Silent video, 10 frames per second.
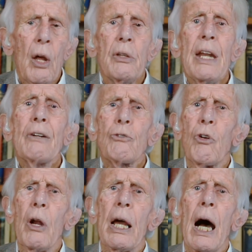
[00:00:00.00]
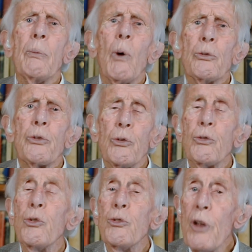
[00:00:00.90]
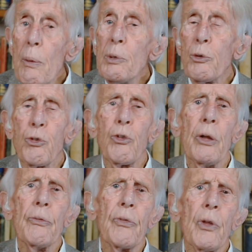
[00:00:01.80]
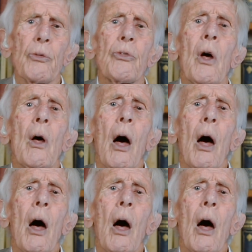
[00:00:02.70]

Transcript: Naturally, I wanted to demonstrate this,